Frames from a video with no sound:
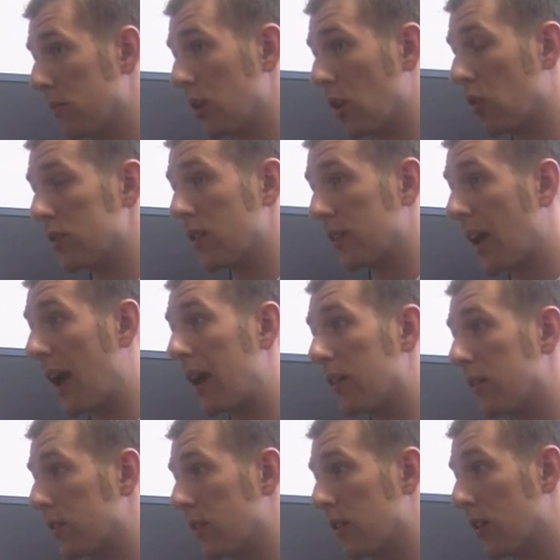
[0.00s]
the audience
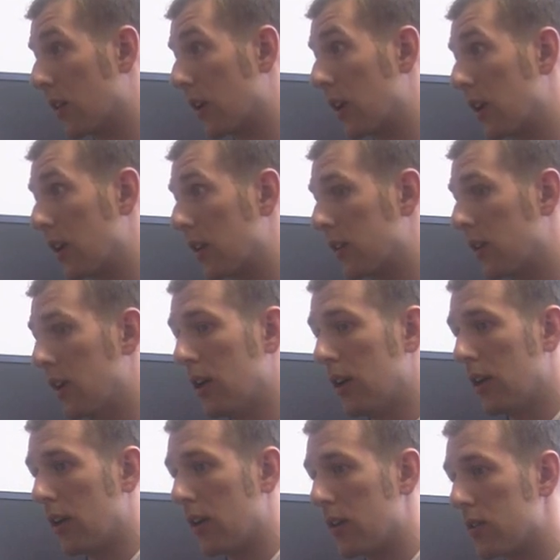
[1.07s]
has, really, and
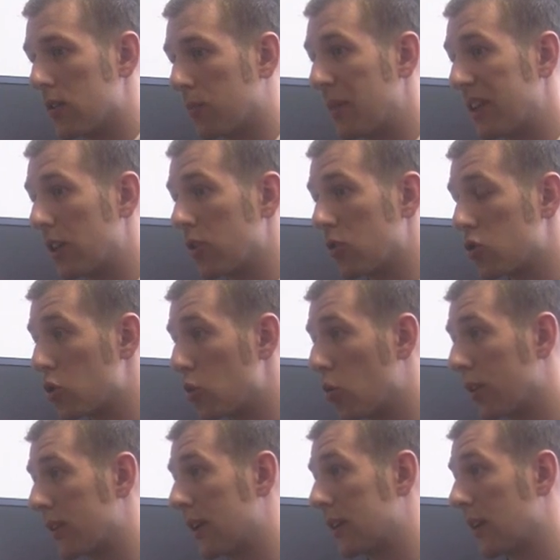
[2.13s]
just making
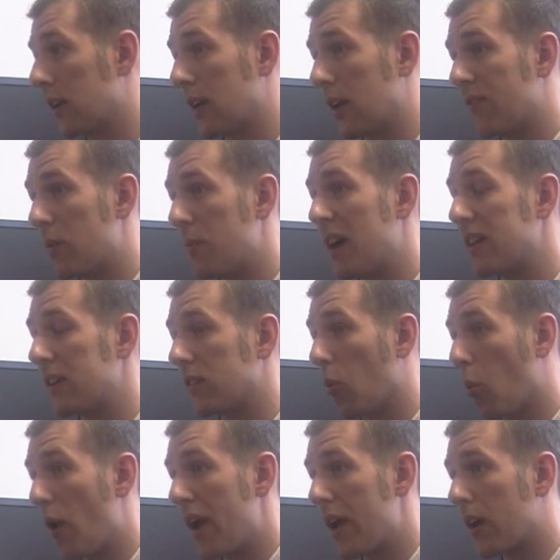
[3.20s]
sure that everybody is
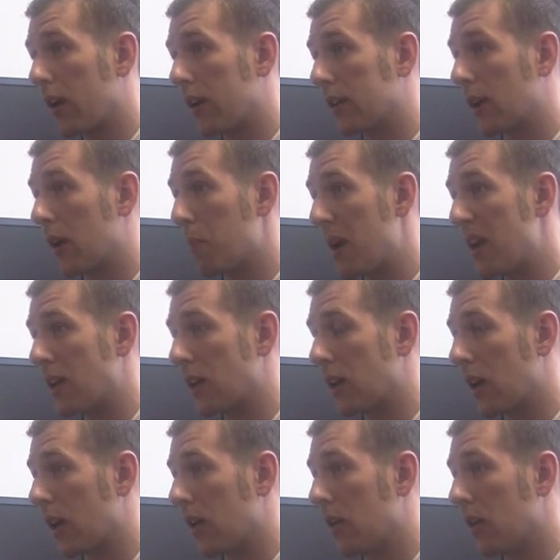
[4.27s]
aware and can make